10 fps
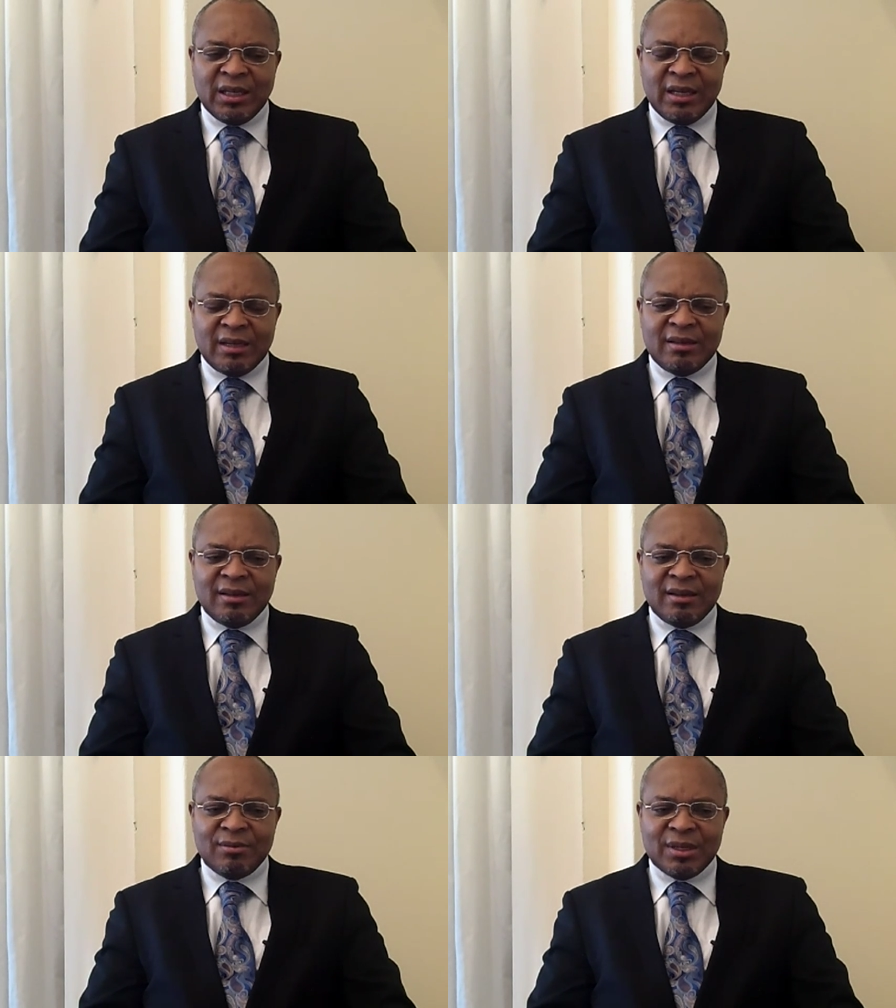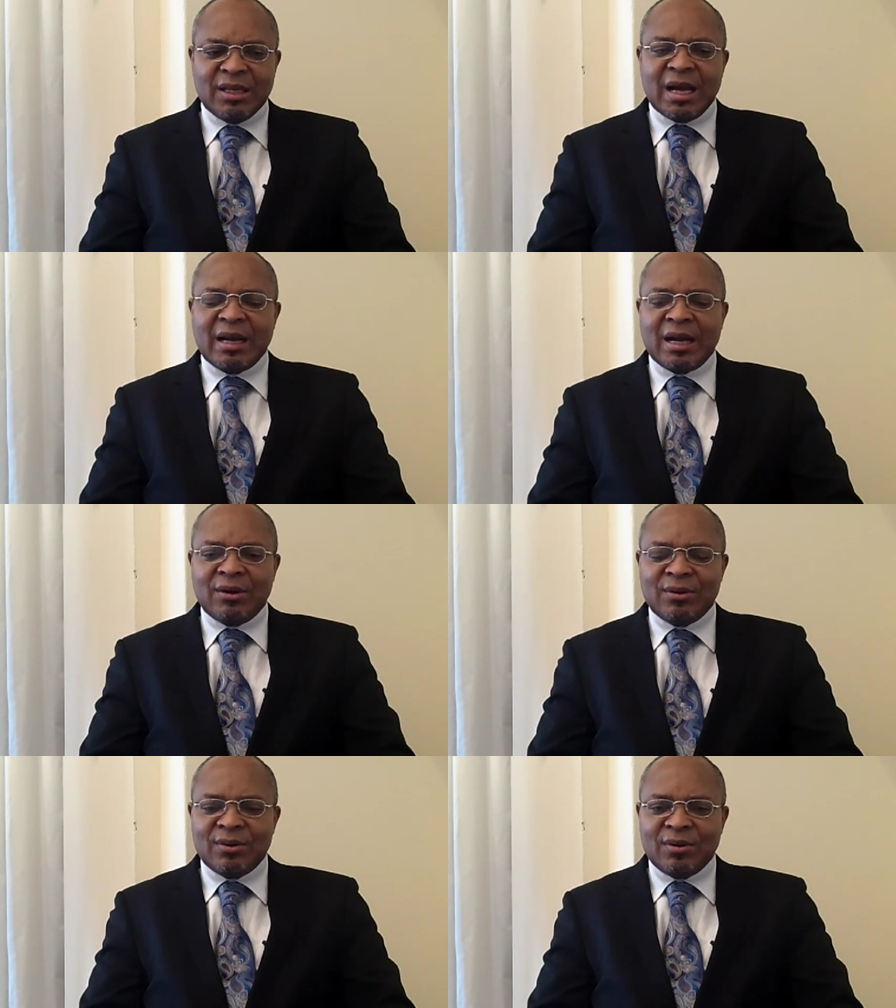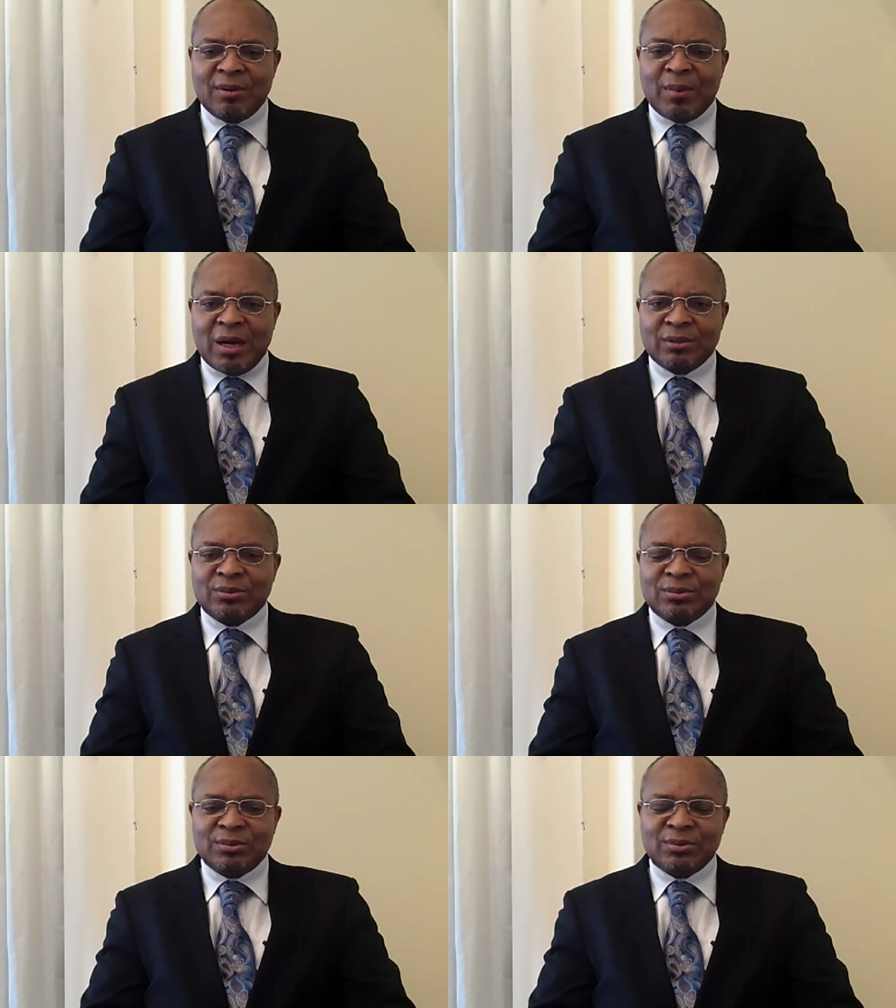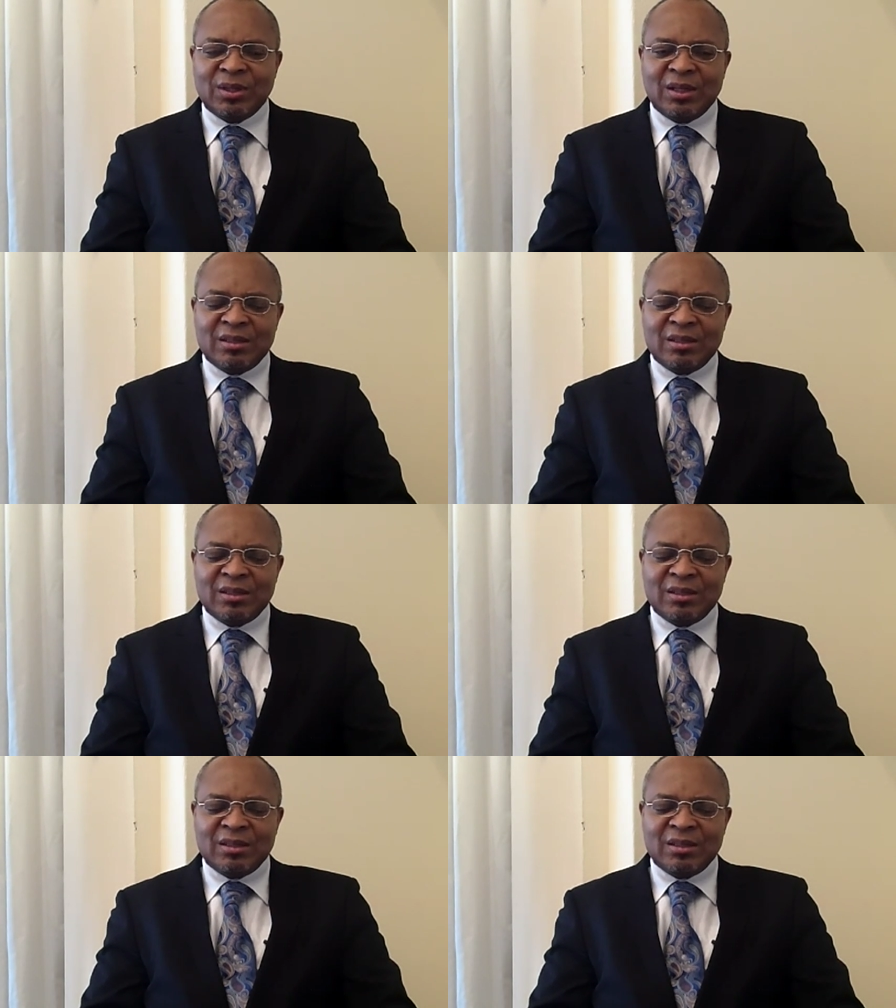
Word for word: and uh, we are now about to